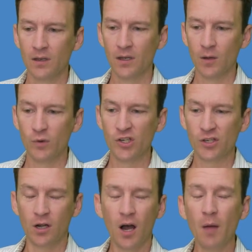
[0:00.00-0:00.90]
uh, which
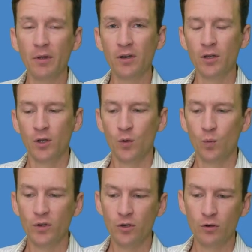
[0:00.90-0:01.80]
is common
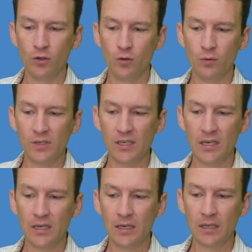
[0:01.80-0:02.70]
when you're
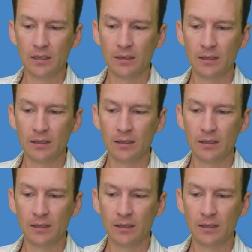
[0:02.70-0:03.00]
using